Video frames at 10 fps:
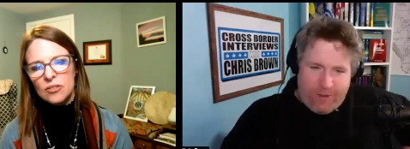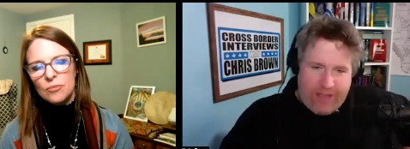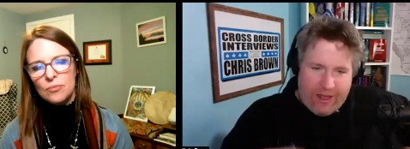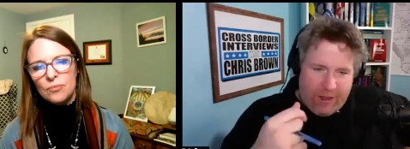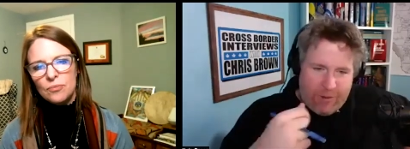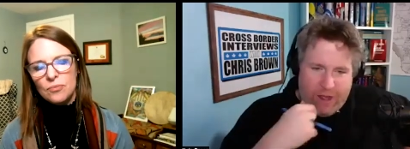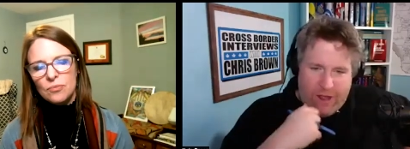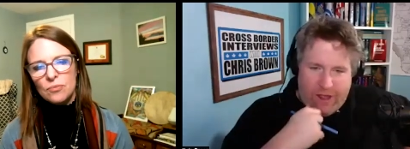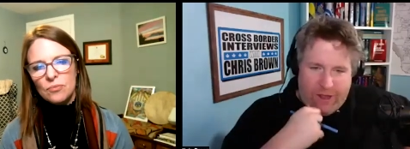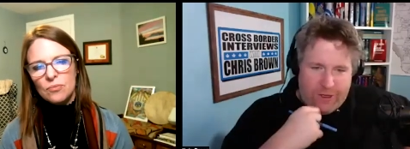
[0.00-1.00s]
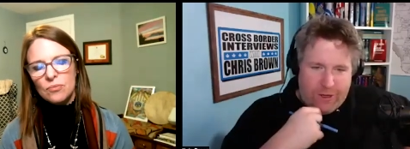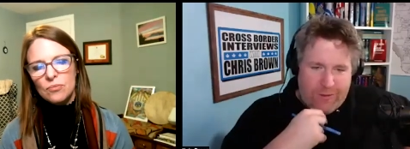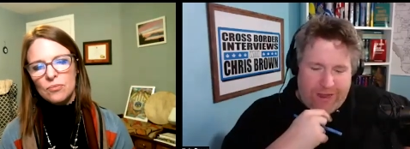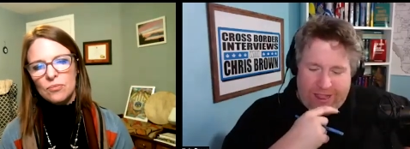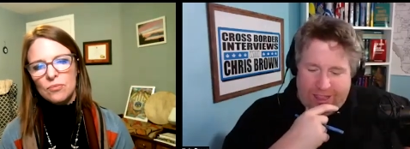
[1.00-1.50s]
Speaker 1: to be, and then I'll, I'll do
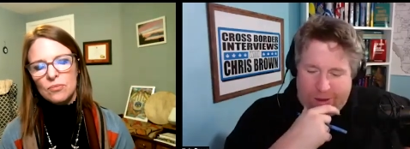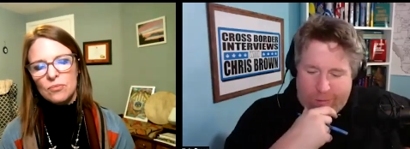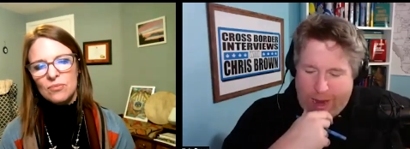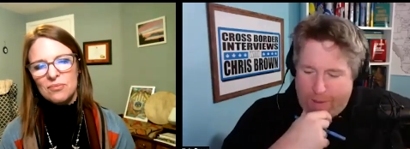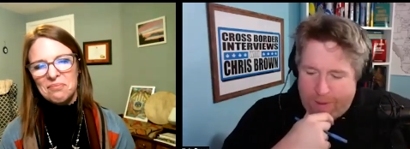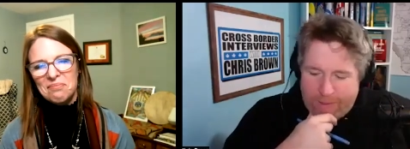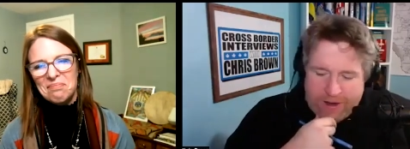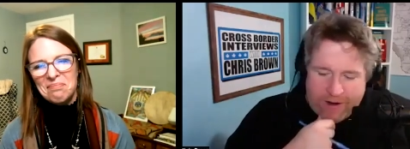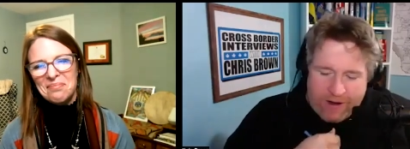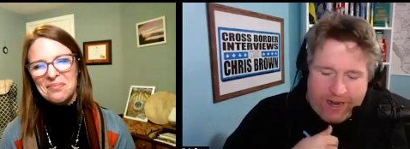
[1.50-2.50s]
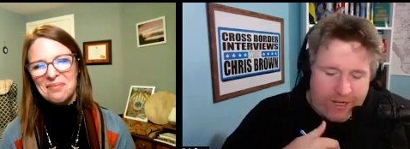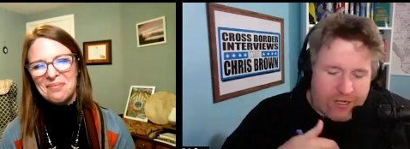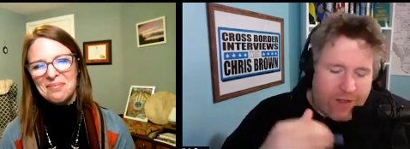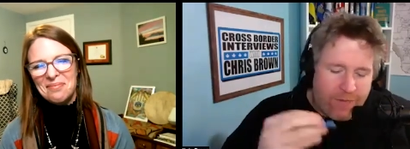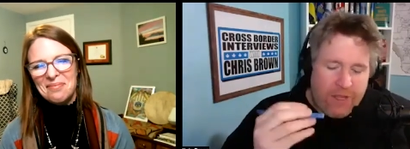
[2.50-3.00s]
my uh, wrap up here,
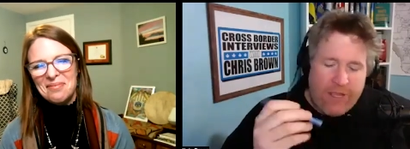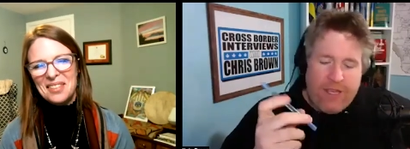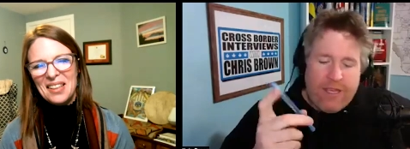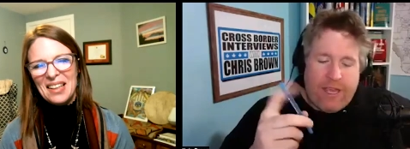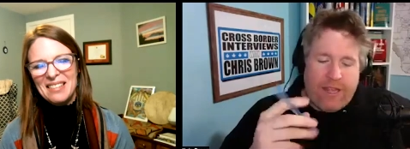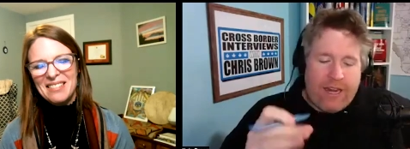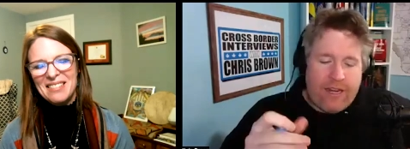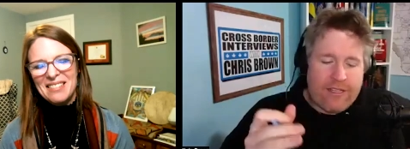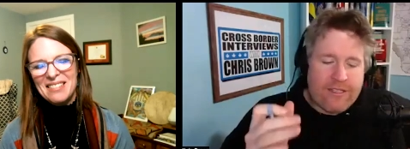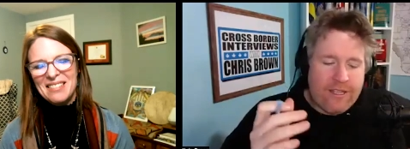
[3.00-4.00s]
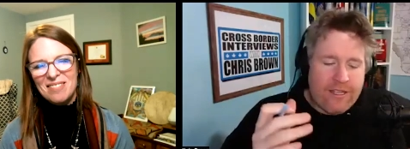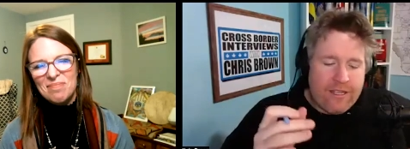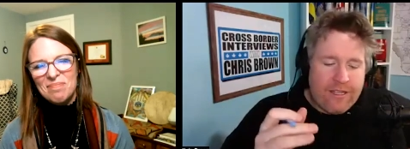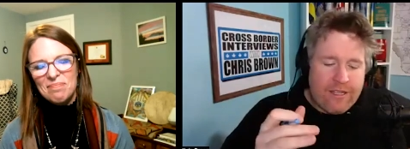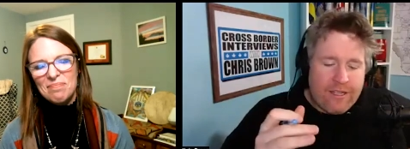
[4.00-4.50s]
Angela. And that is,
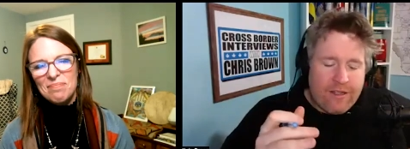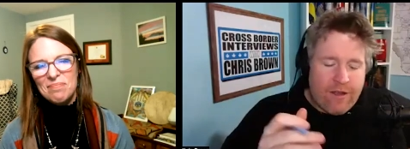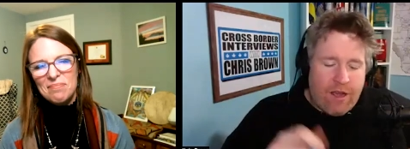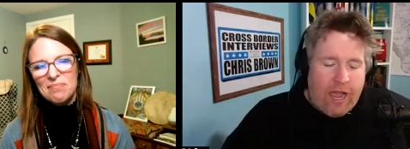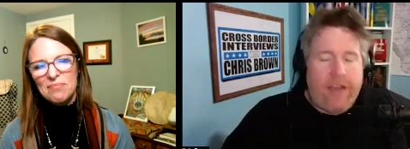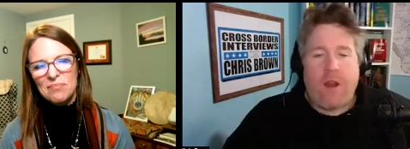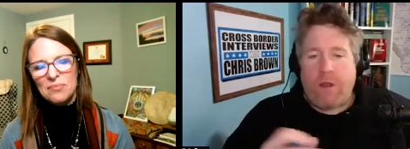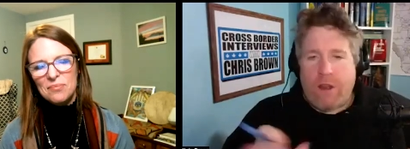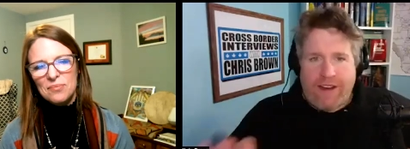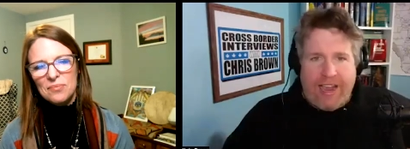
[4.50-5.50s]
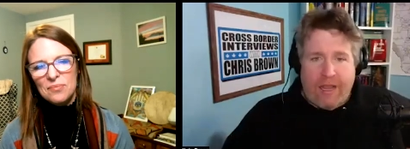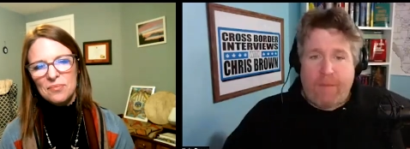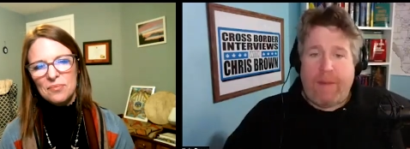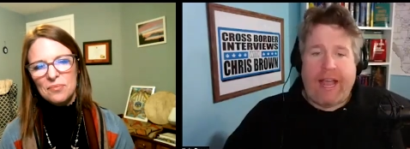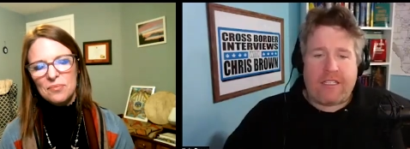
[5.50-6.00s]
I know you're at
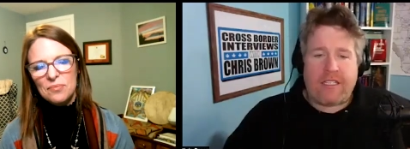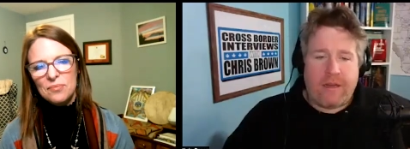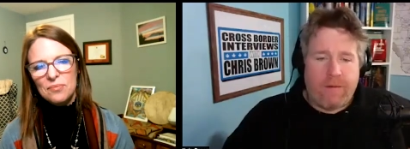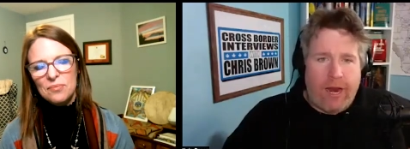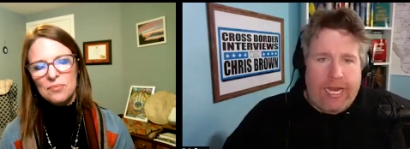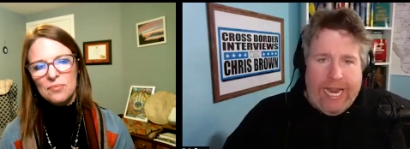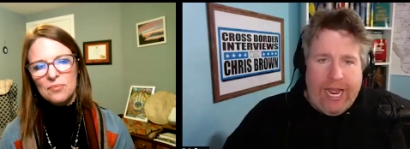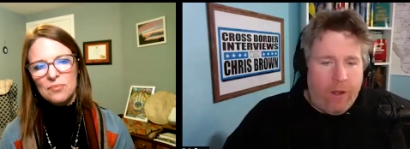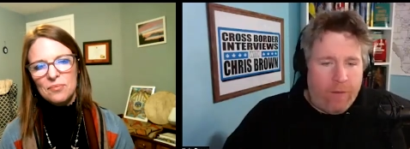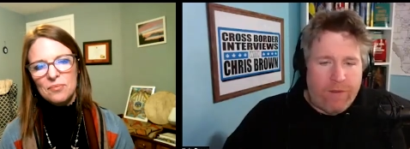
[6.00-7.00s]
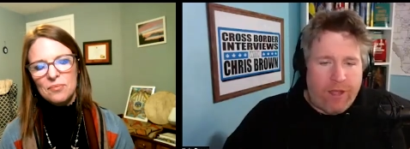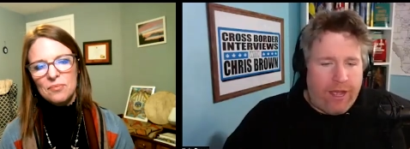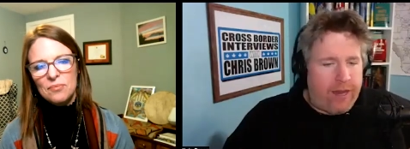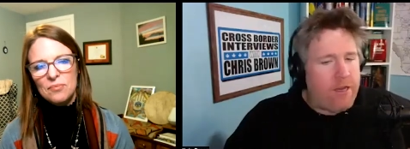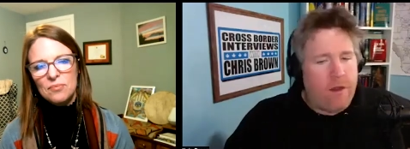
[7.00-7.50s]
capacity right now.
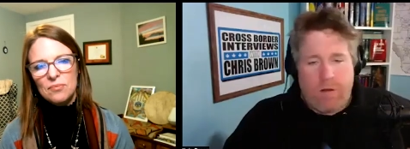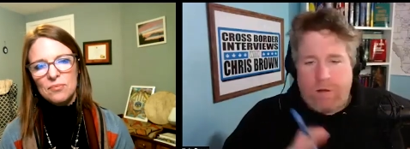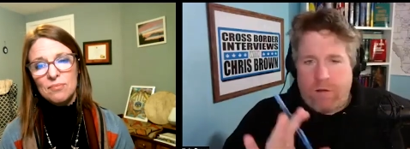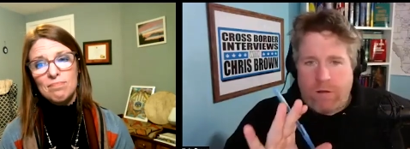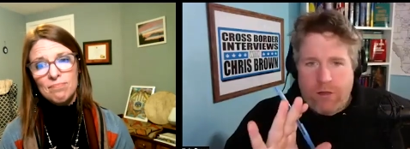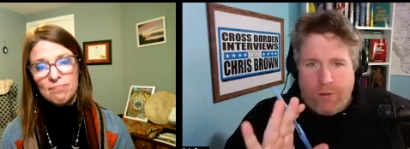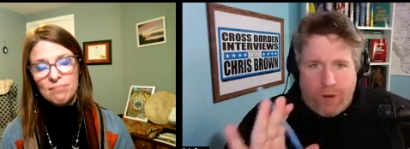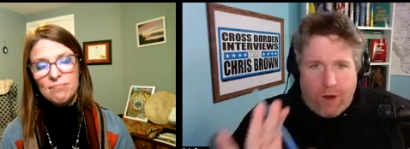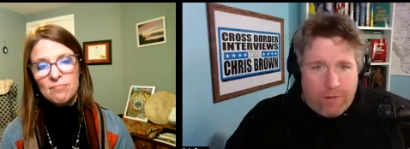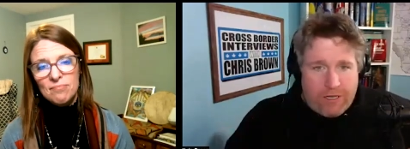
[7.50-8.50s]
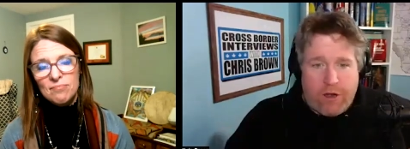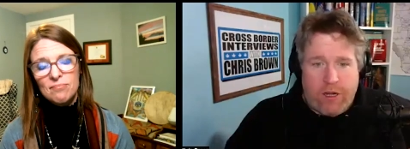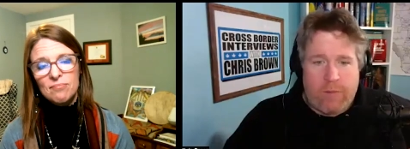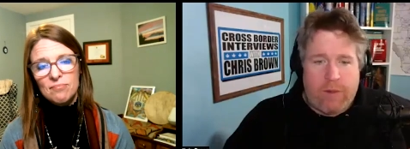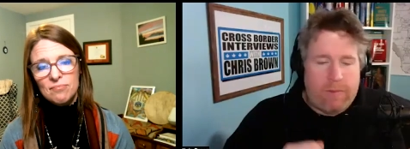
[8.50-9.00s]
I know mm-hmm. you're probably
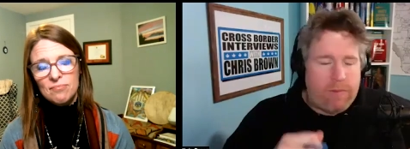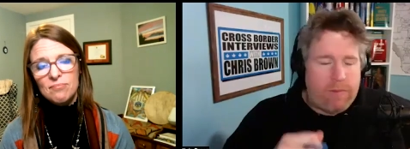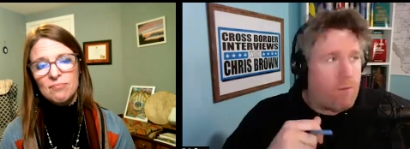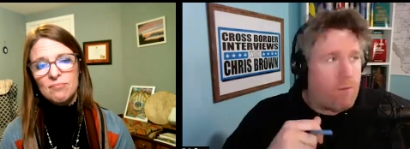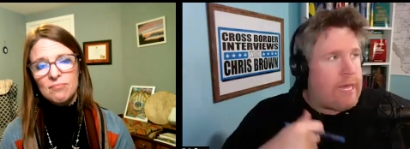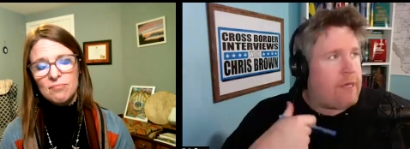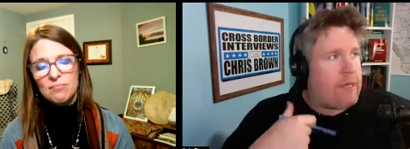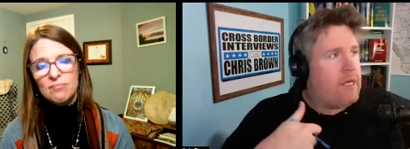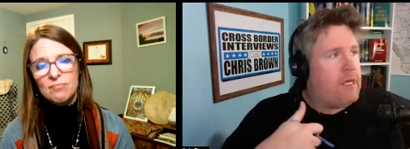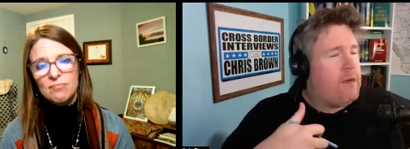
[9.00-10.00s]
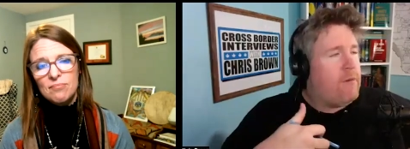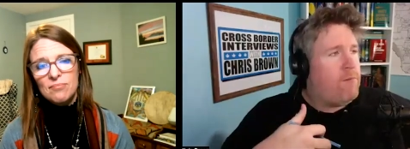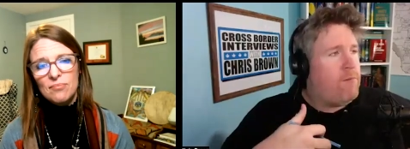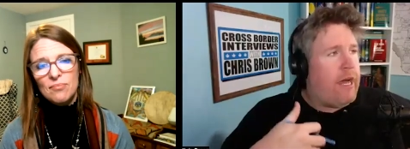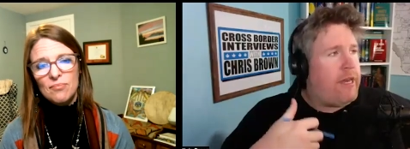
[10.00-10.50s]
turning people away,
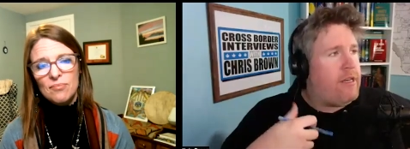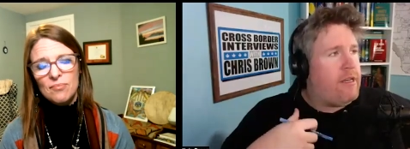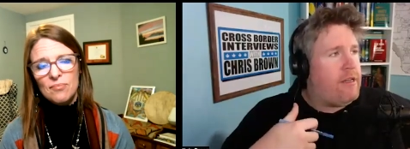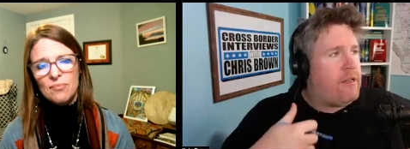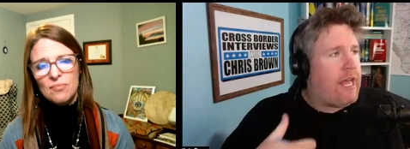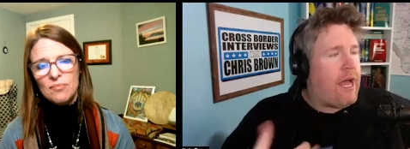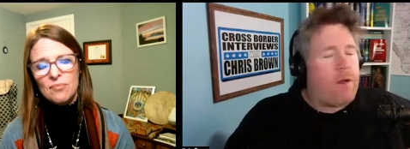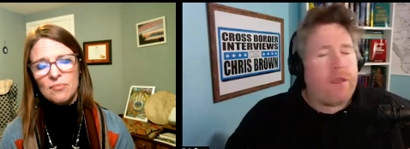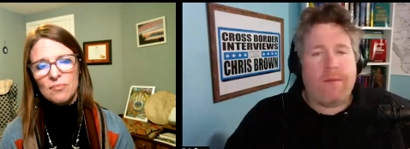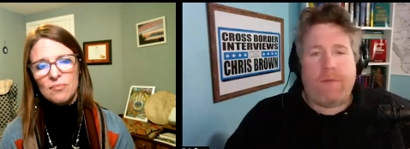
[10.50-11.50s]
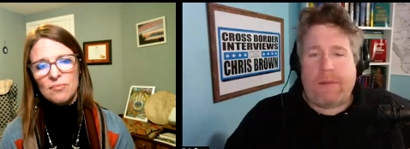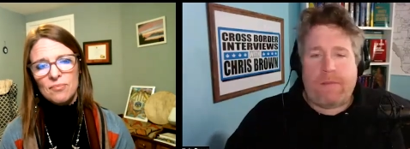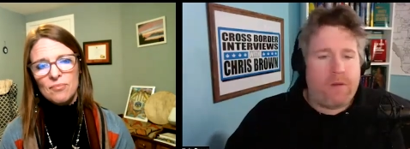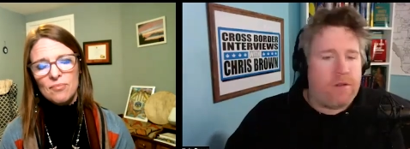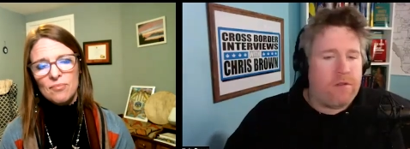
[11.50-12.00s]
but how can
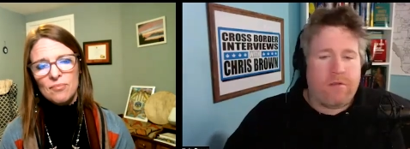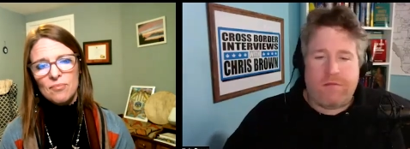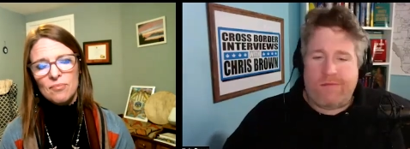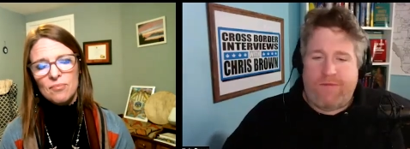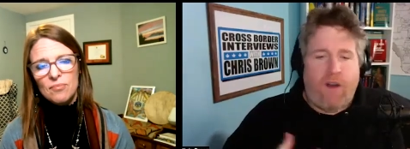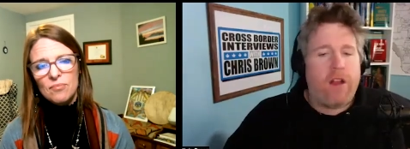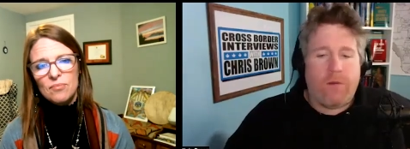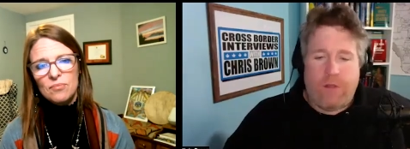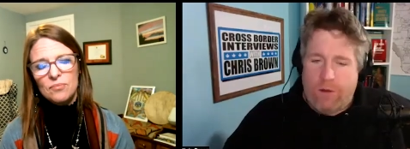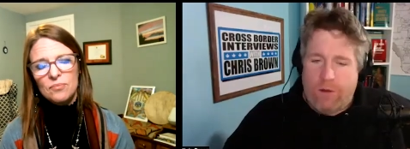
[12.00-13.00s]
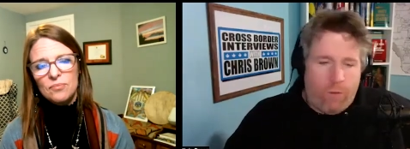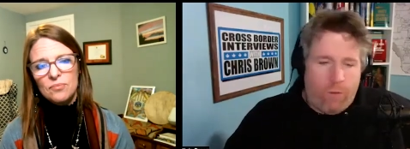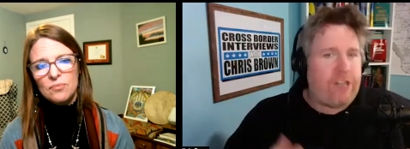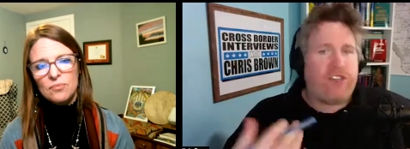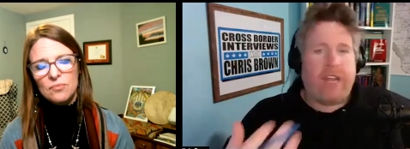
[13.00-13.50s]
people follow you,
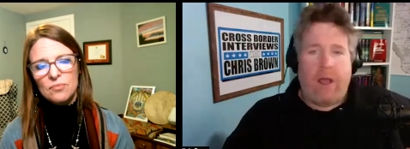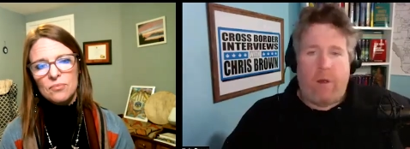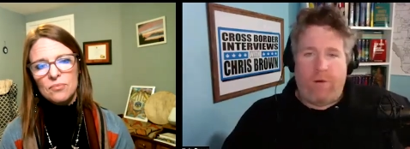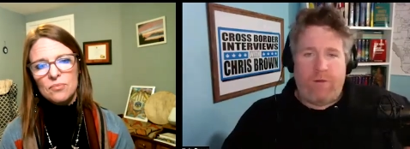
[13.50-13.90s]
reach out,